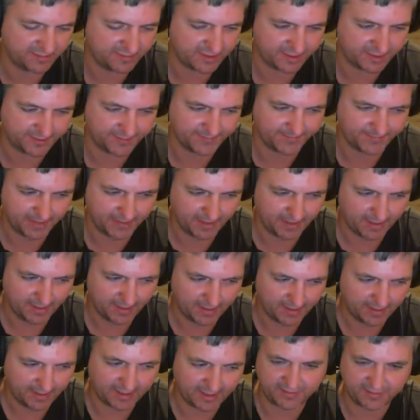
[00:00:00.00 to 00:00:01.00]
So
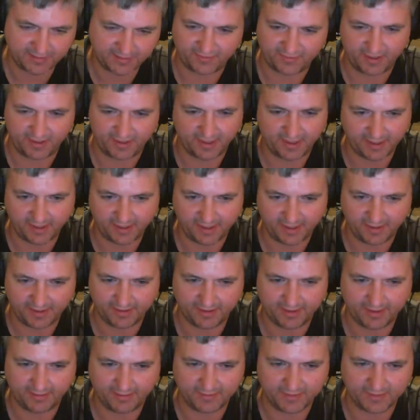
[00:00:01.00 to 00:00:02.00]
that's fun. I
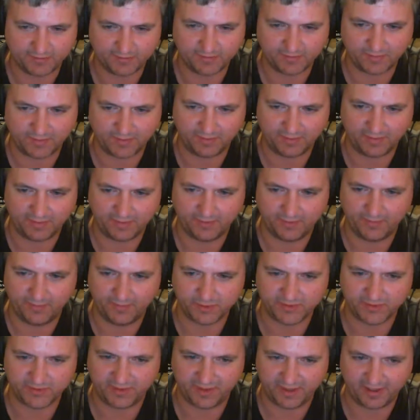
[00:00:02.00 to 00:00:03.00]
that was probably the
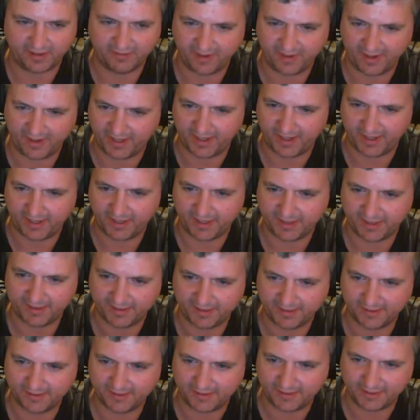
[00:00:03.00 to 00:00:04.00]
most fun I've had at
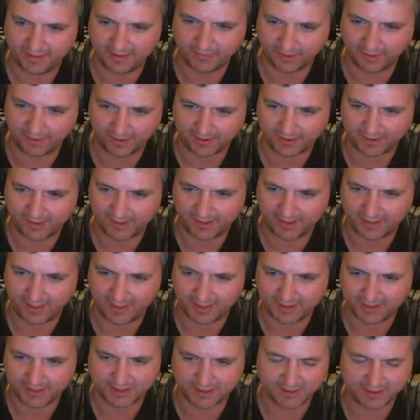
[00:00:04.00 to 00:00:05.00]
a theme park like
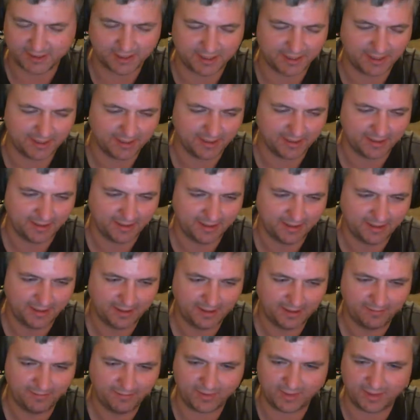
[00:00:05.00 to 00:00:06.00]
that, just
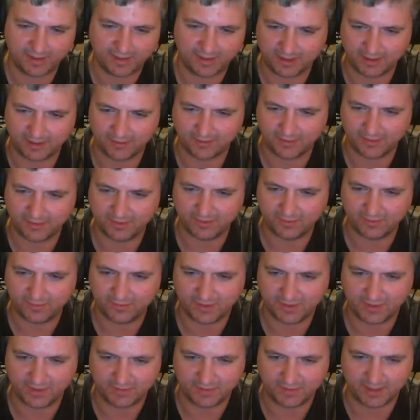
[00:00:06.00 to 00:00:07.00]
being there
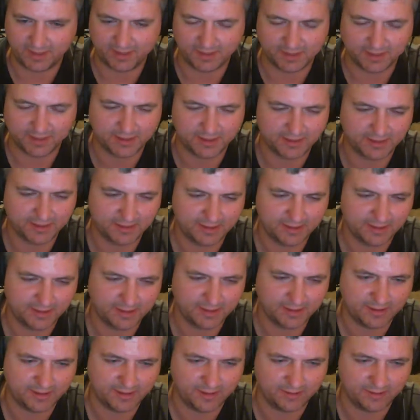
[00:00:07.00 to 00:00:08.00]
with them, getting to,
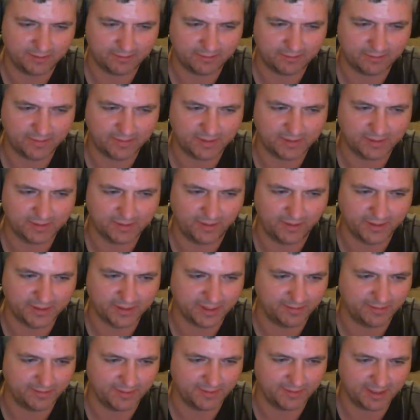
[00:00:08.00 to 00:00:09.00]
go on
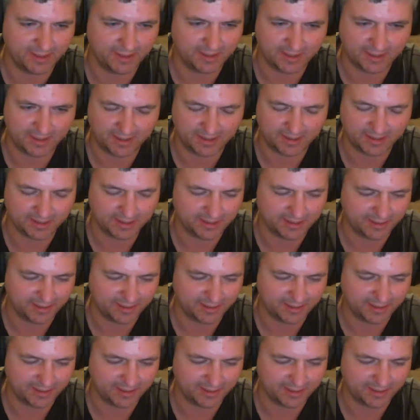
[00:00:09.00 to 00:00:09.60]
some of these things.